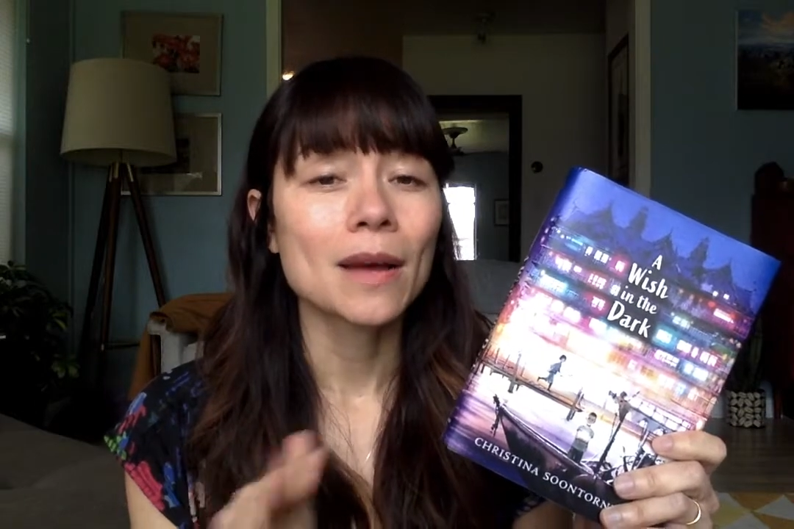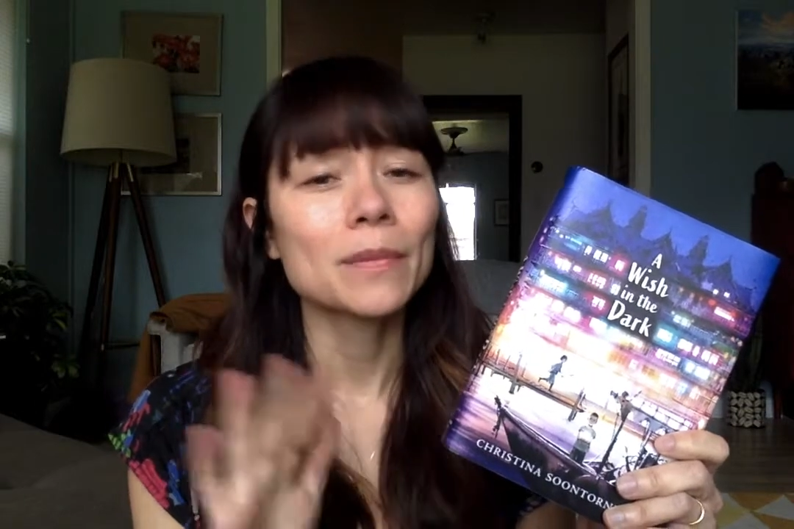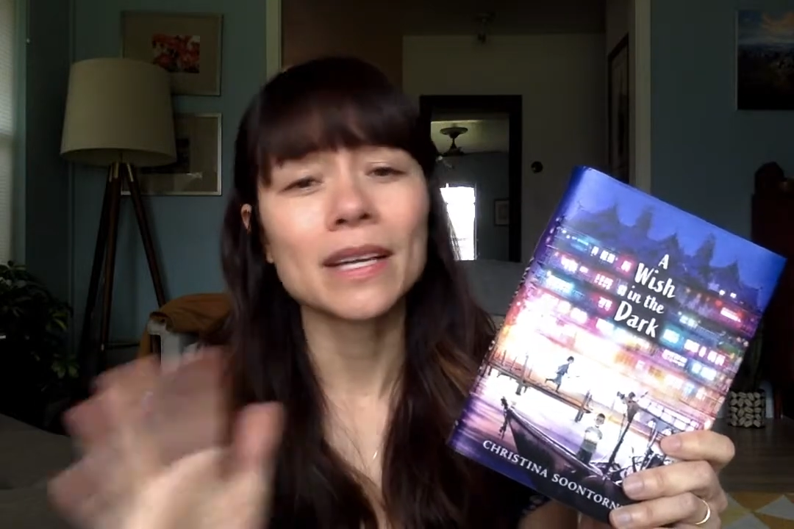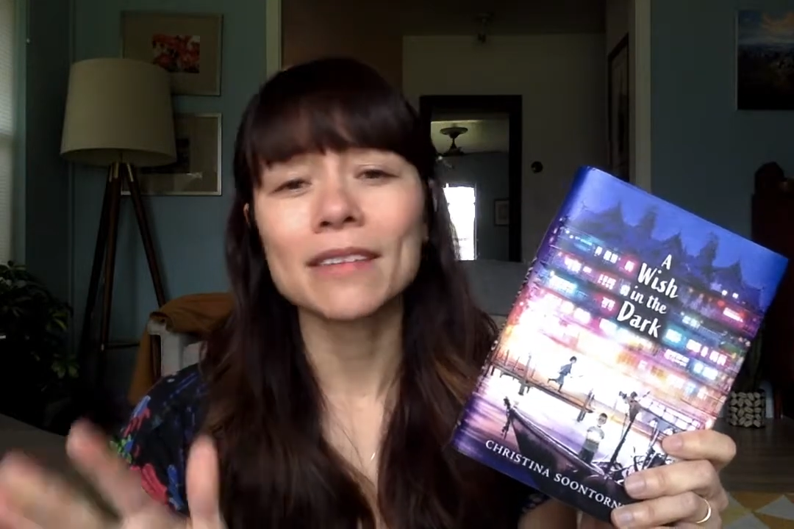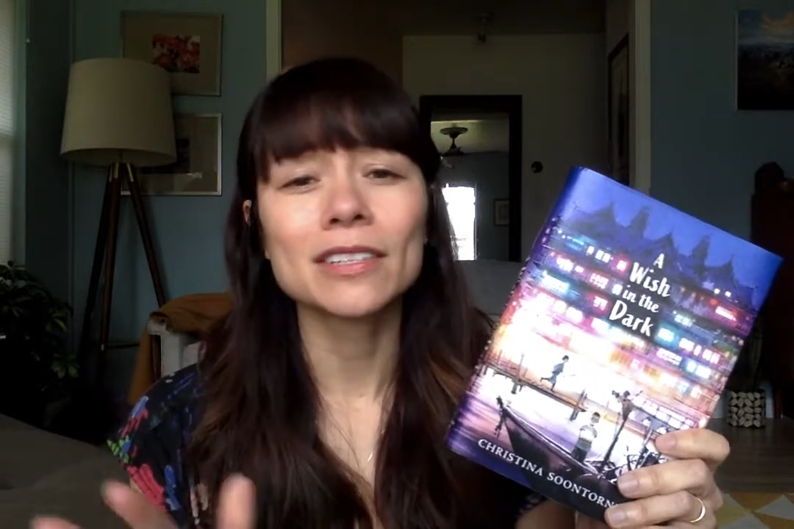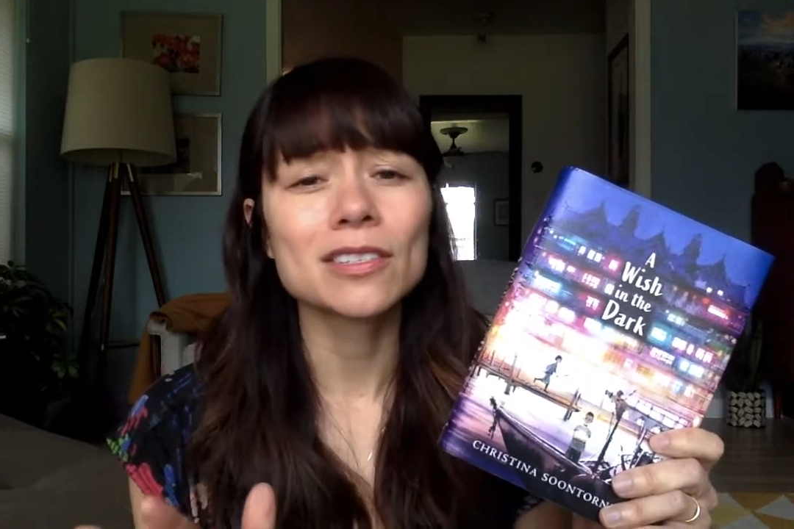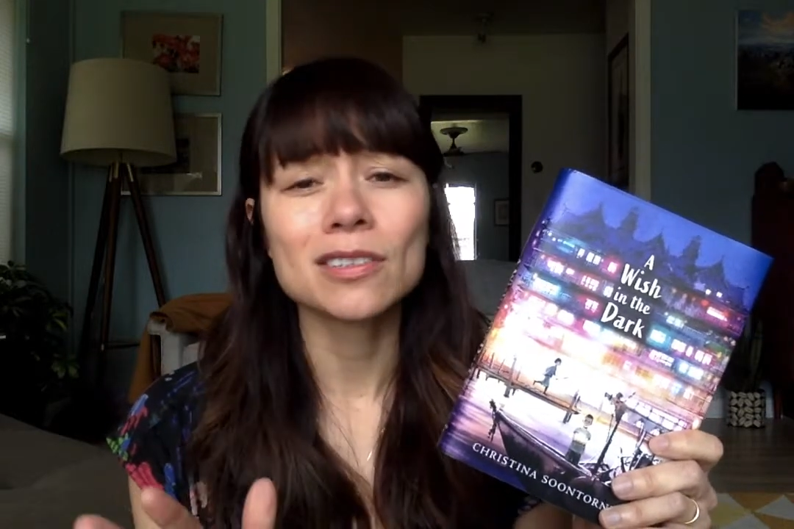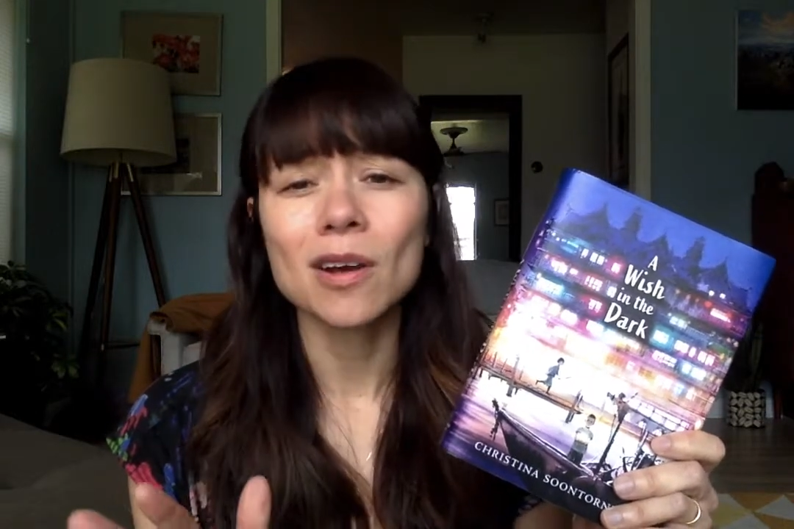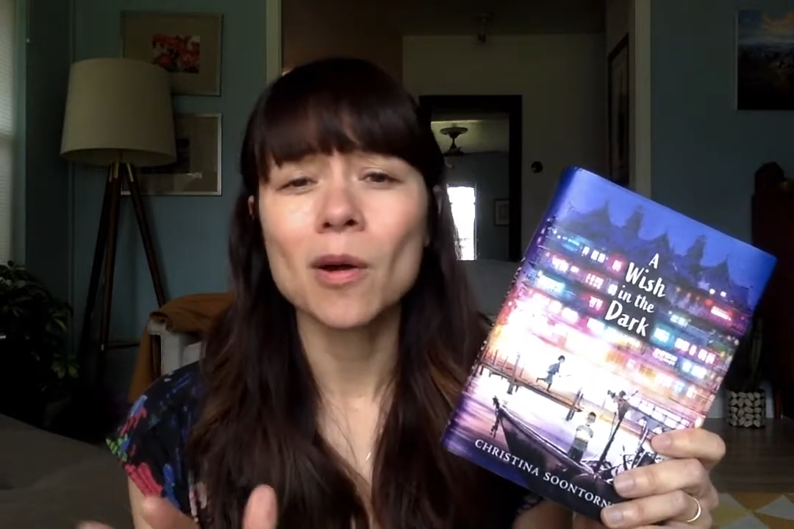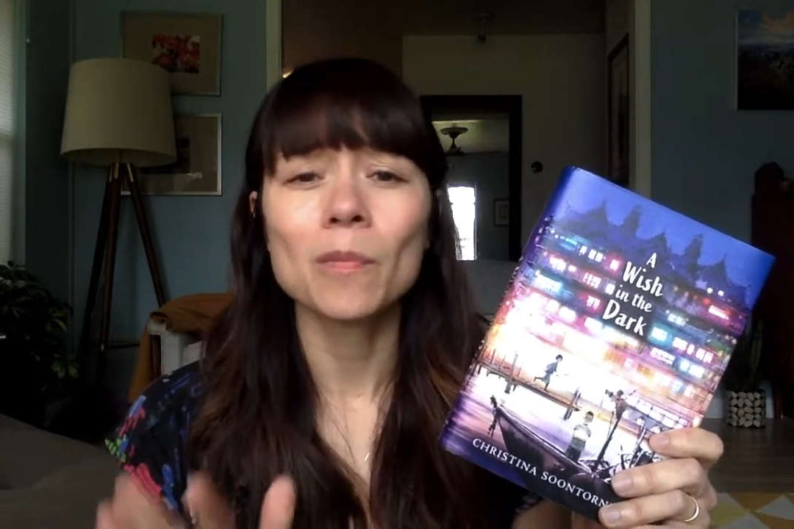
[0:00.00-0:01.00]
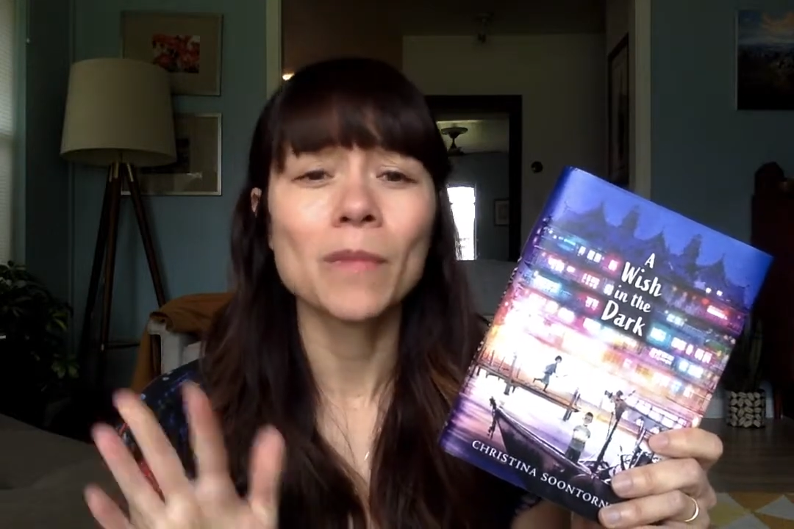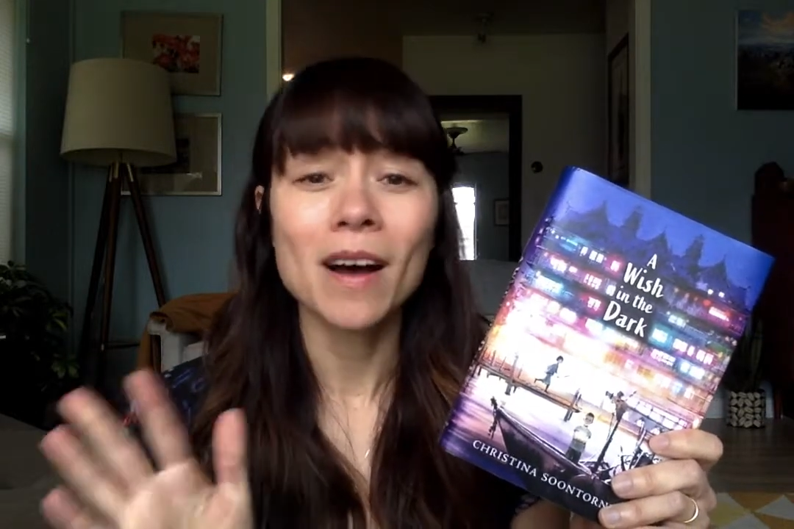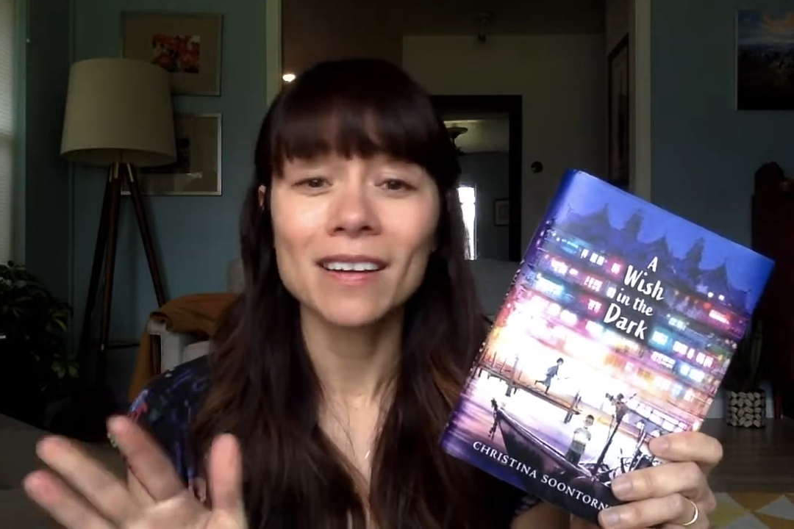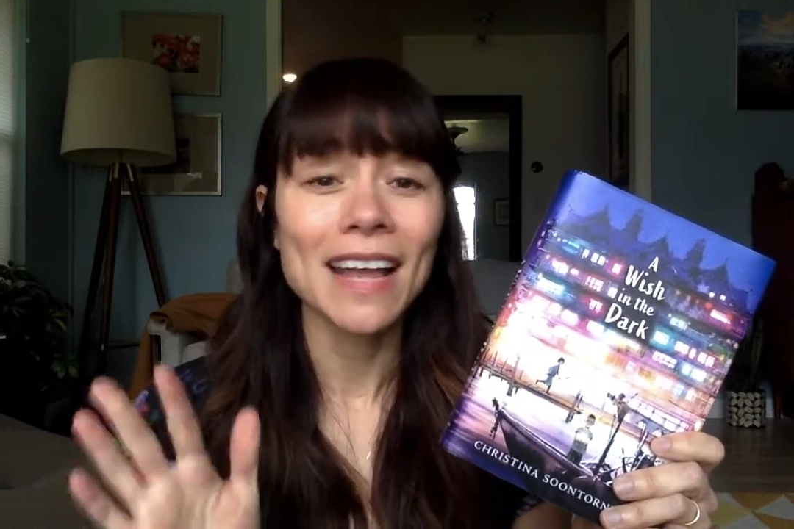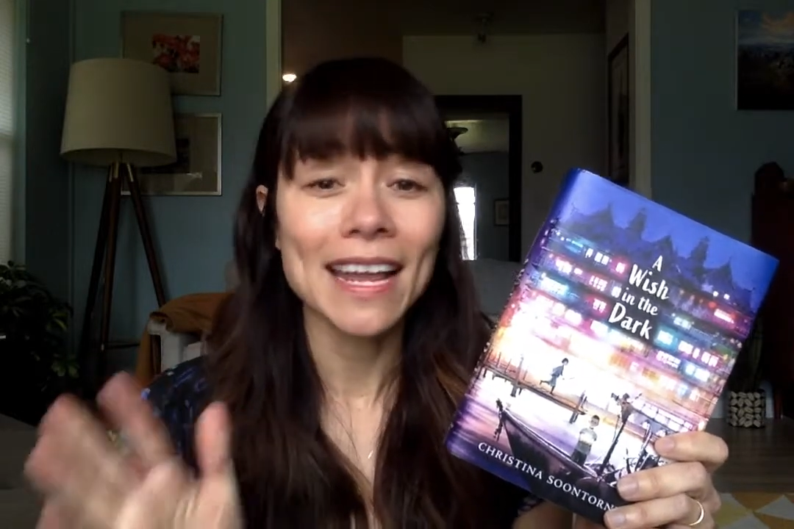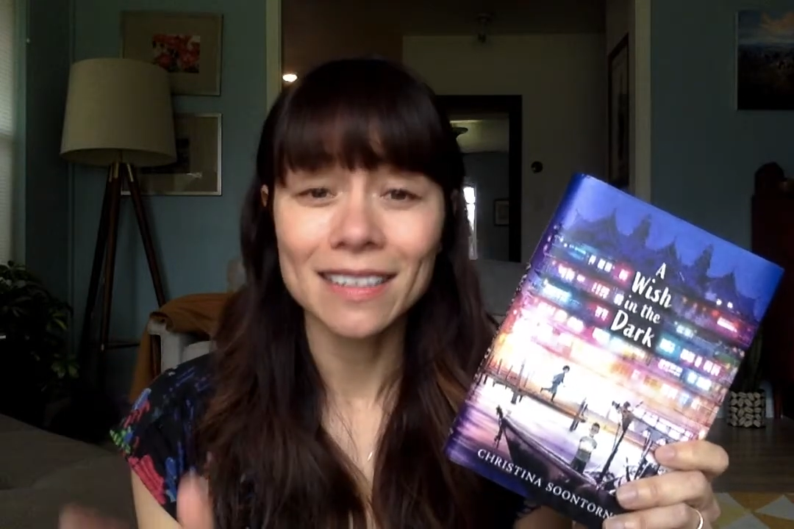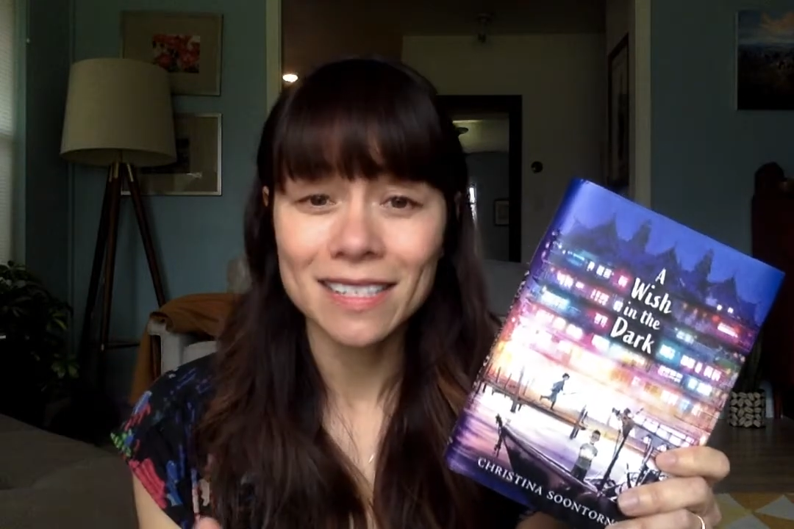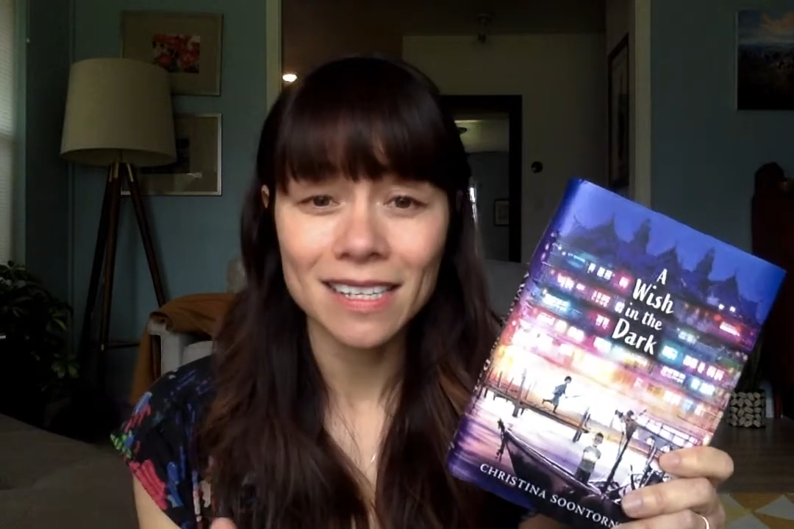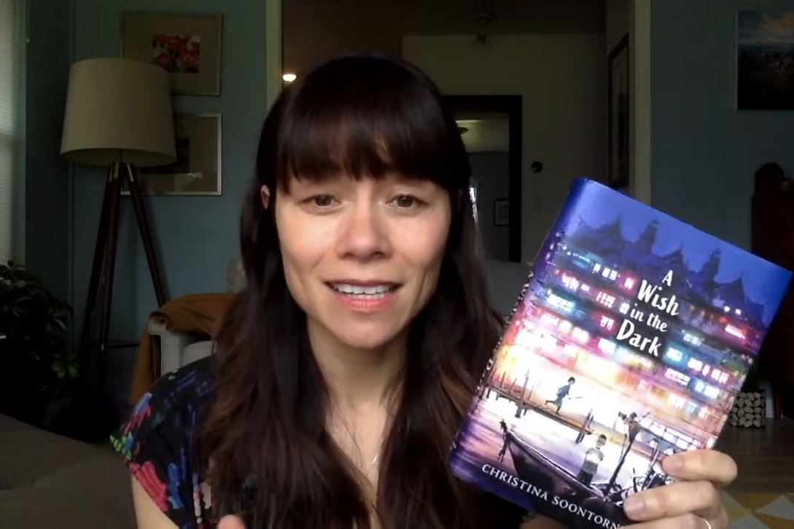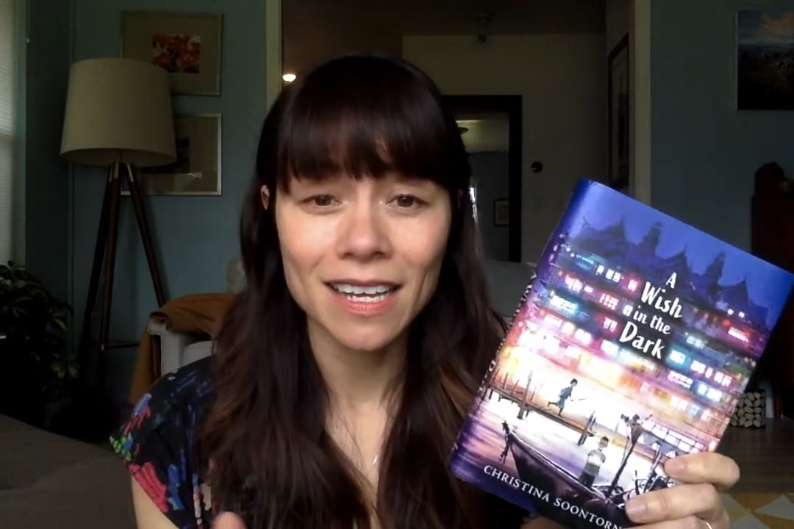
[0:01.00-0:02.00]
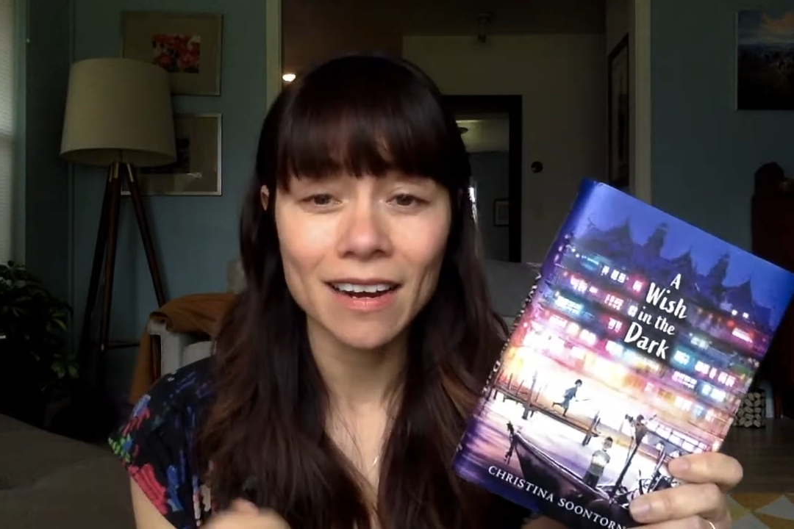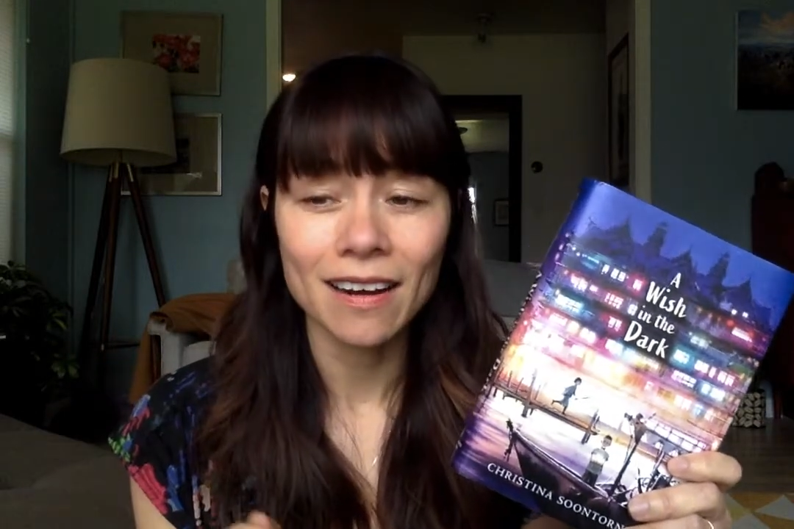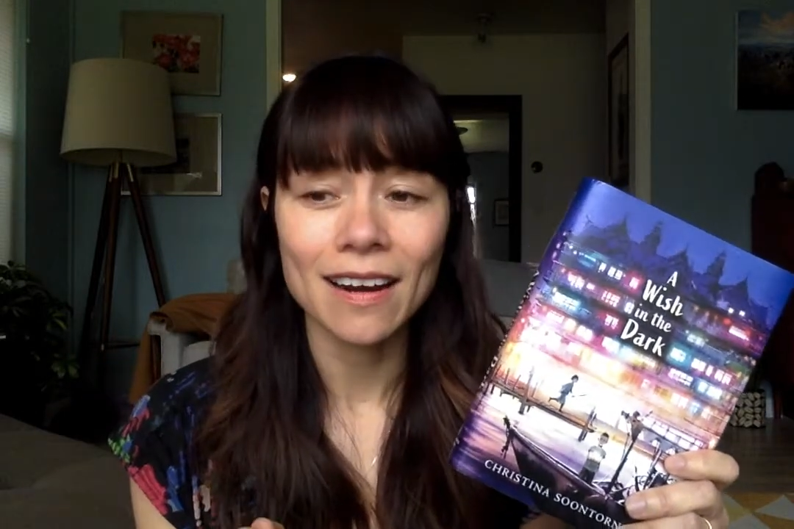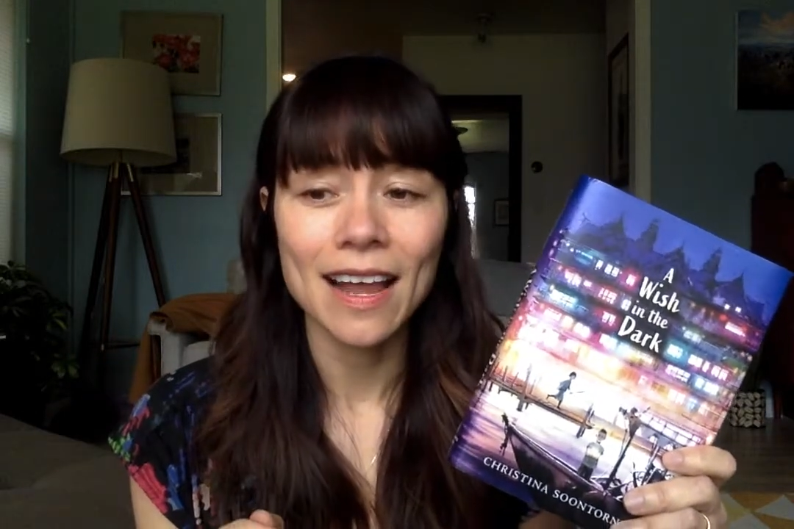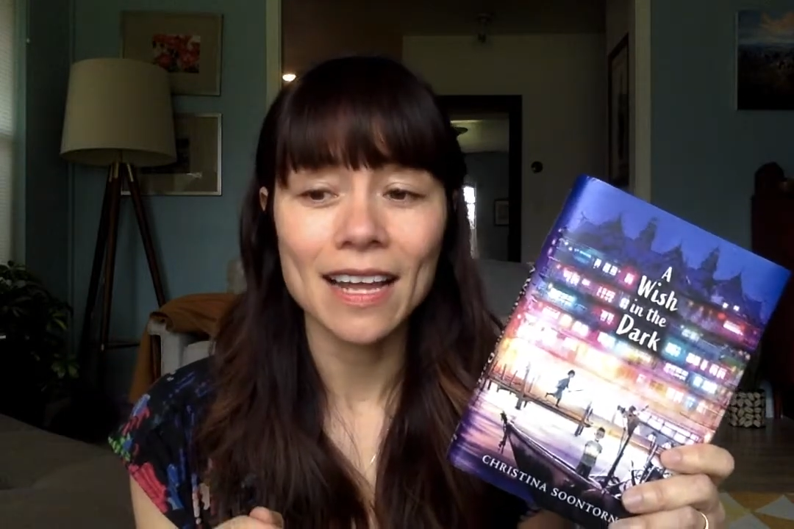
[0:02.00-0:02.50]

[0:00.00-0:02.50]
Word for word: But even so, Pong hates it there